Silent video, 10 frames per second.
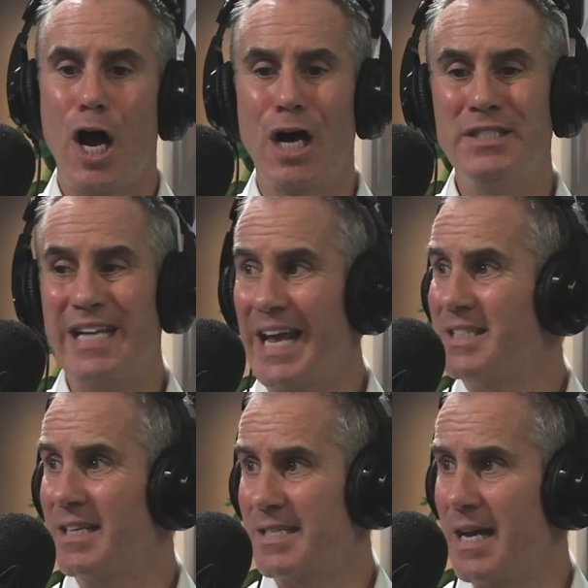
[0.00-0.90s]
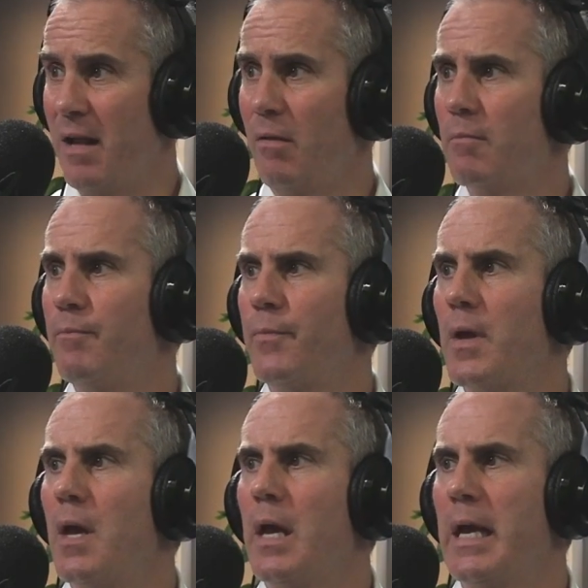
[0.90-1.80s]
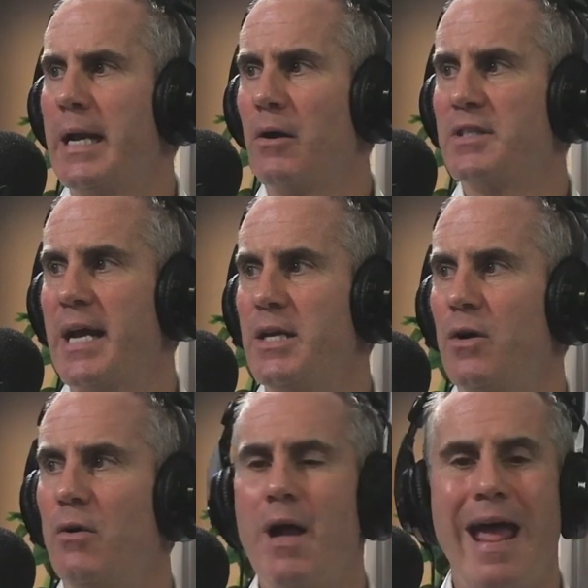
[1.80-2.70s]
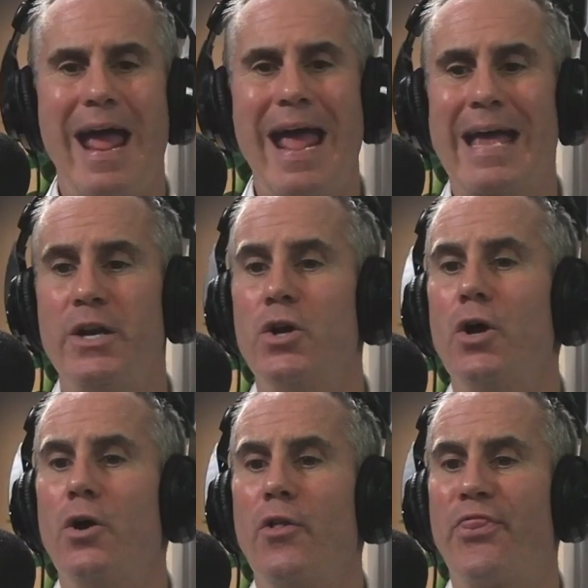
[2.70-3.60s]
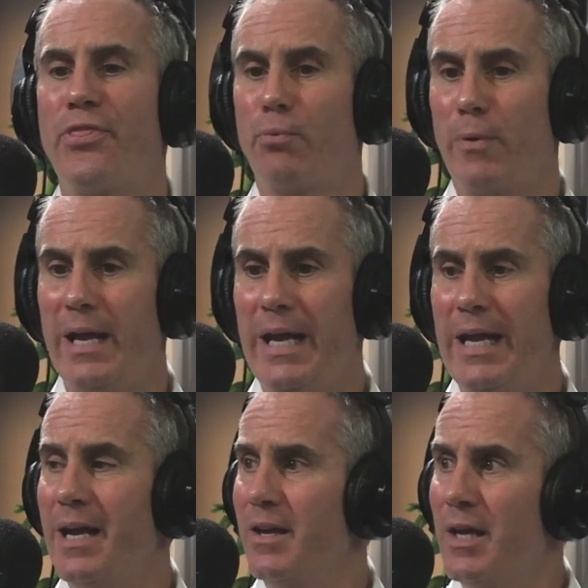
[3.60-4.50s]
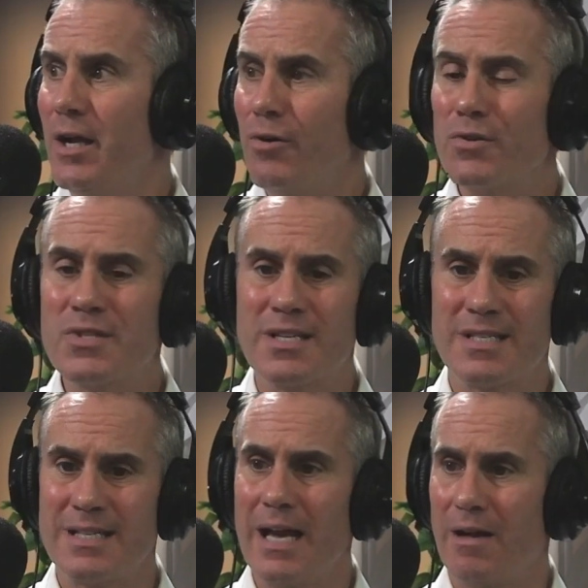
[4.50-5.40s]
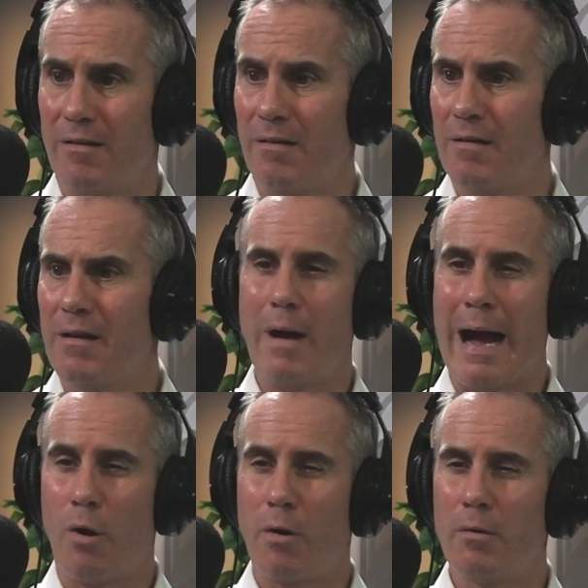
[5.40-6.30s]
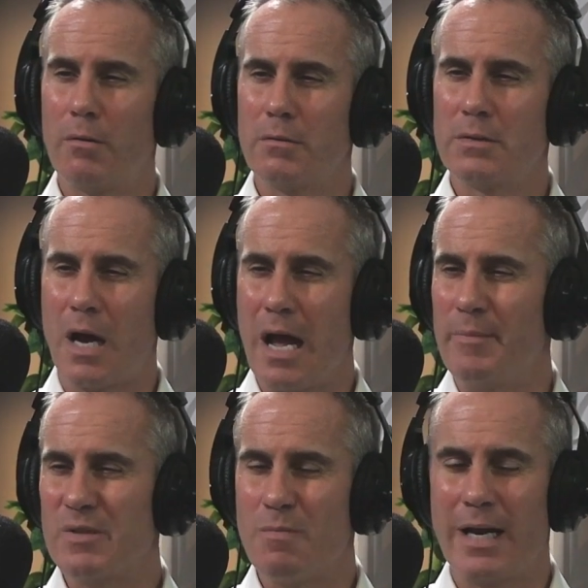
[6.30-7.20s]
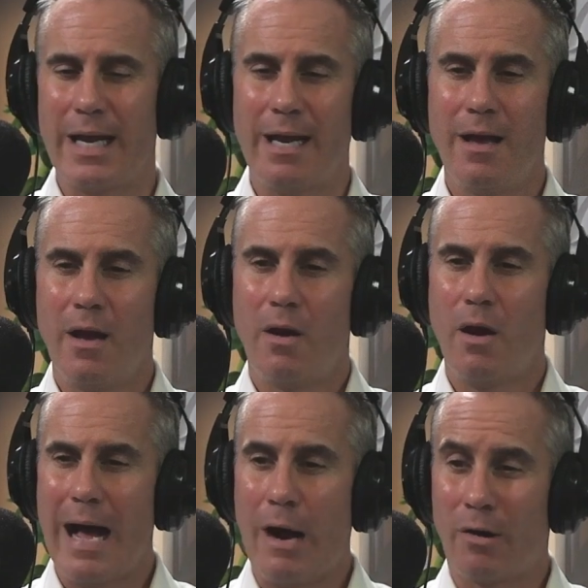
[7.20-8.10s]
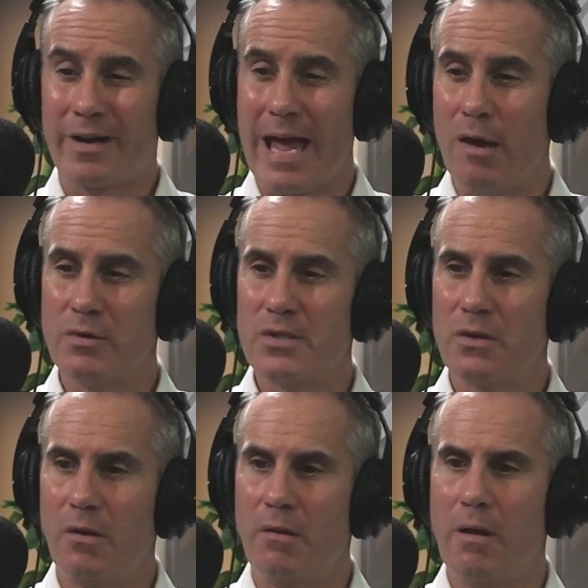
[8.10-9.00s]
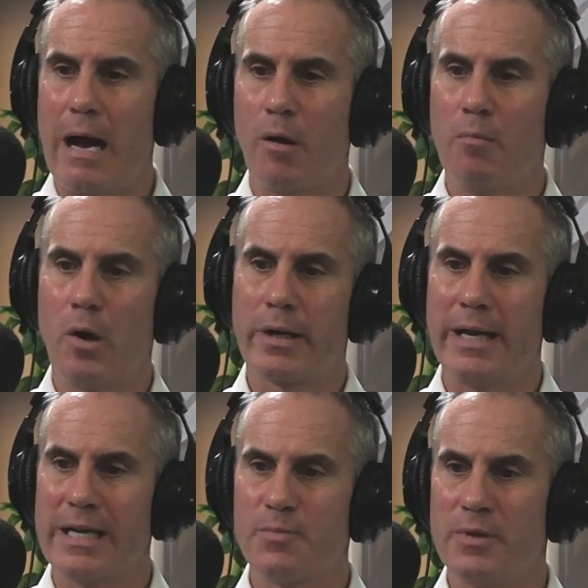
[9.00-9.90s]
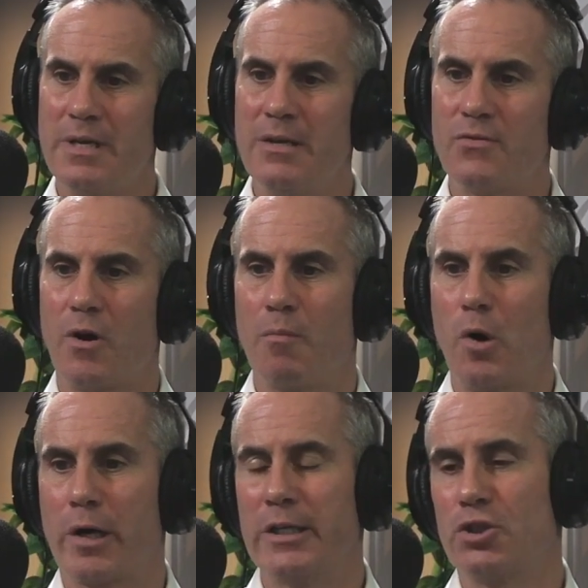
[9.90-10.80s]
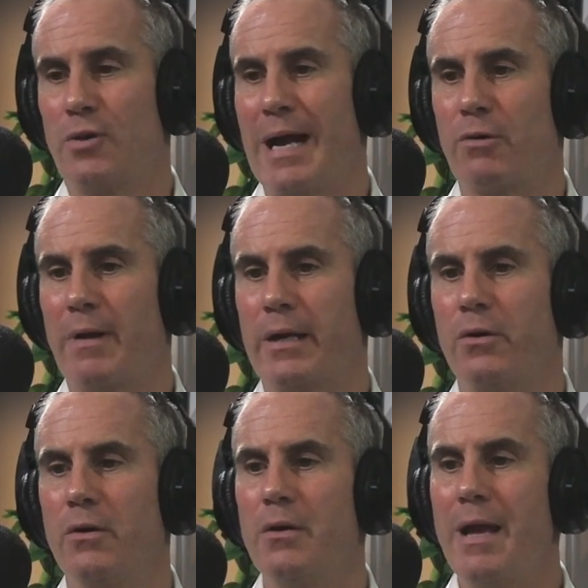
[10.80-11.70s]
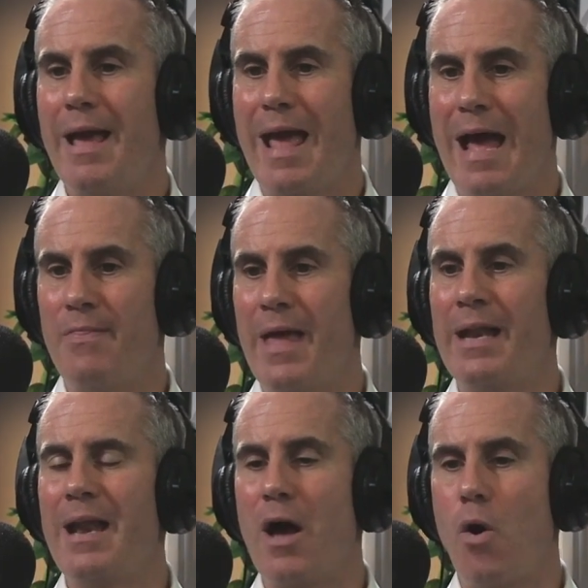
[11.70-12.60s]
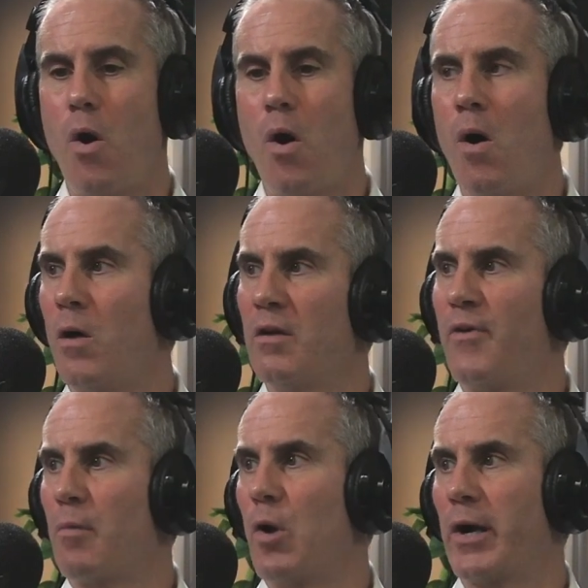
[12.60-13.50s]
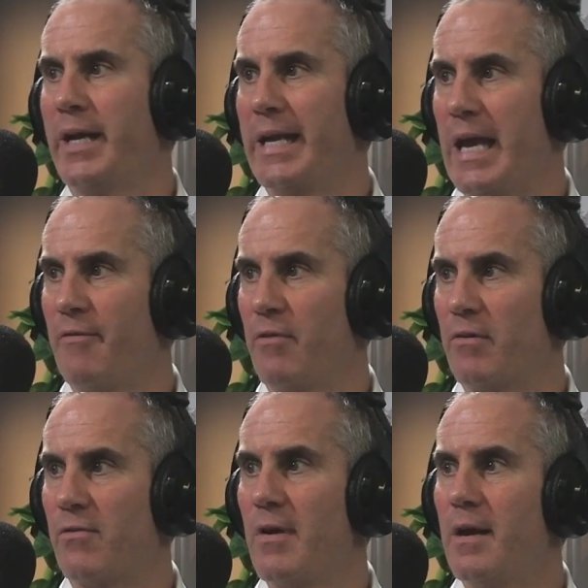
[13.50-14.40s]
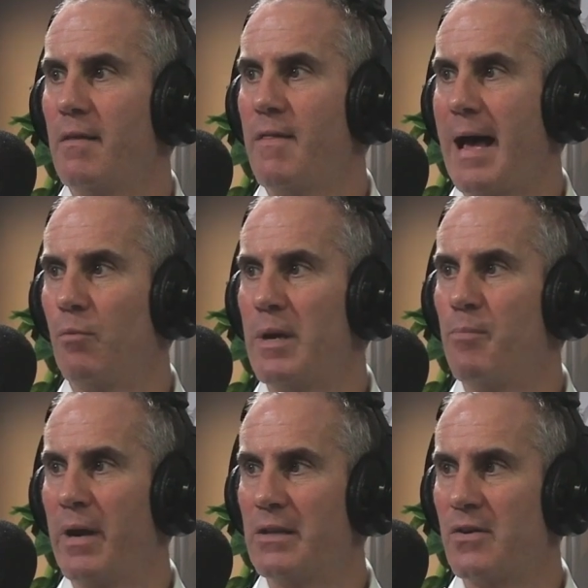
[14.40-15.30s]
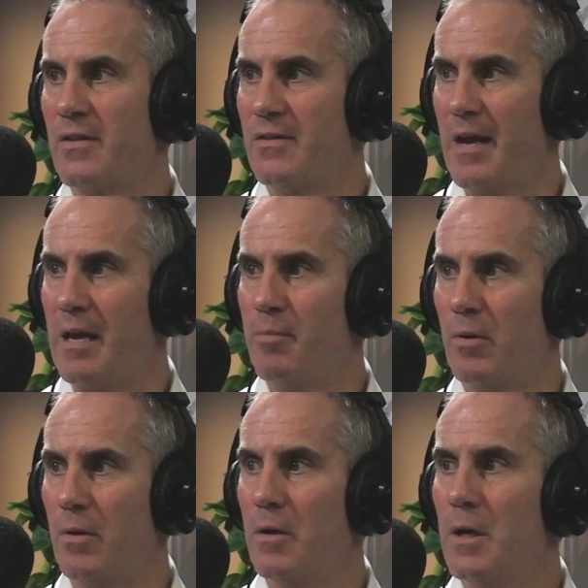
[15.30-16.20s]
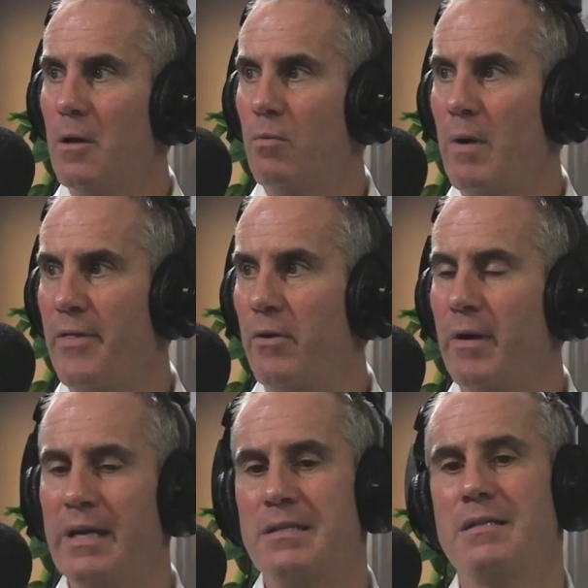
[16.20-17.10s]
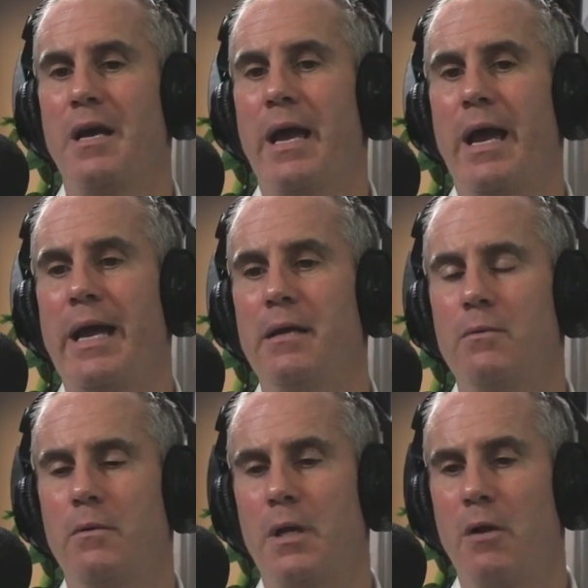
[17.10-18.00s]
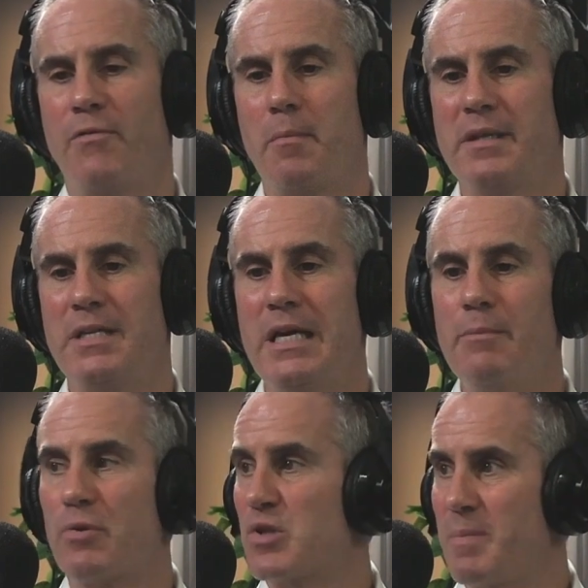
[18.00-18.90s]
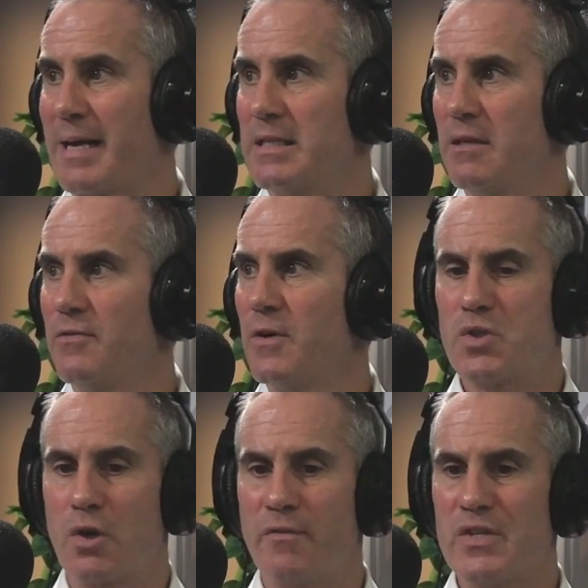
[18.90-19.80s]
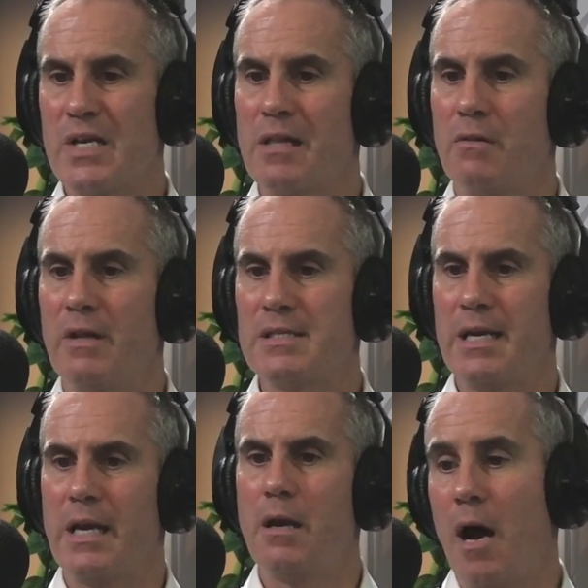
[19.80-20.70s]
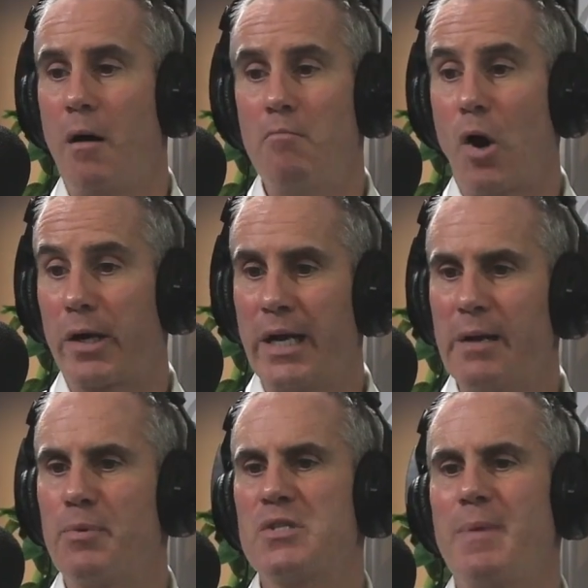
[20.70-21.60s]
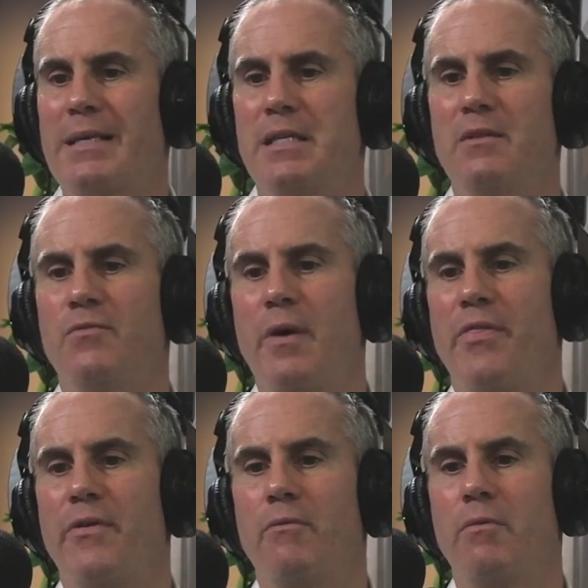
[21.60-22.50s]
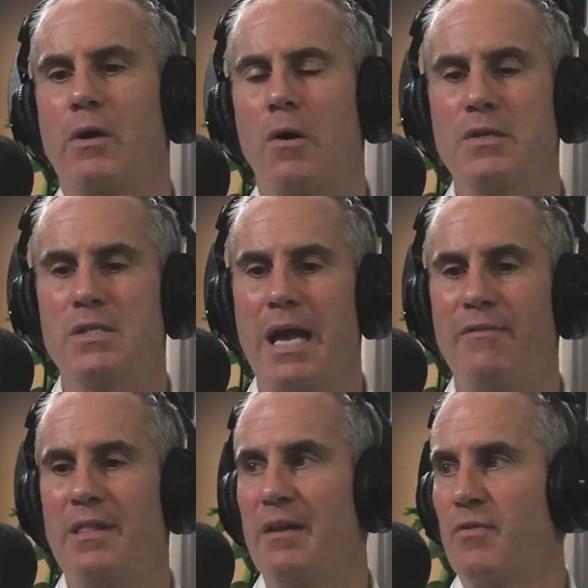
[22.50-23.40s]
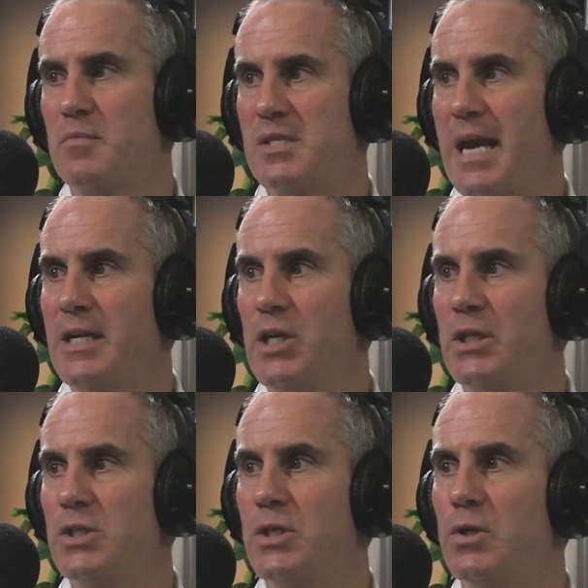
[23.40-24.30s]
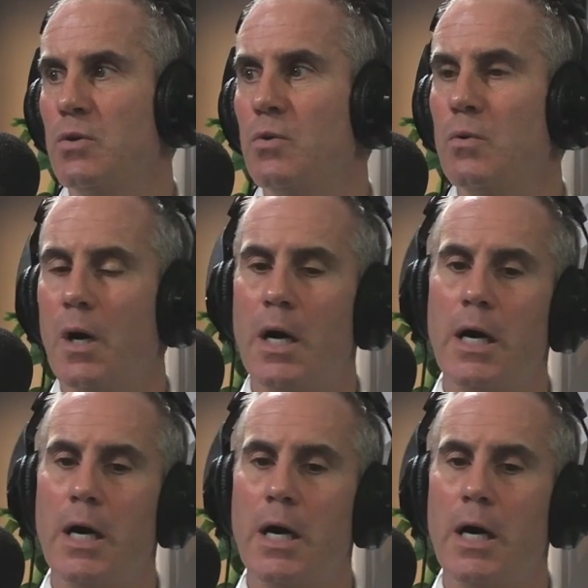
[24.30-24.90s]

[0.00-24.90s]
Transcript: a day to sell in our tenure and 3 years to sell. Our time is money. Our counsel, our market expertise, our market track record, and then all of our marketing efforts that we bring to the table, whether it's from a team perspective, servicing the listing, a marketing perspective with regards to everything from staging to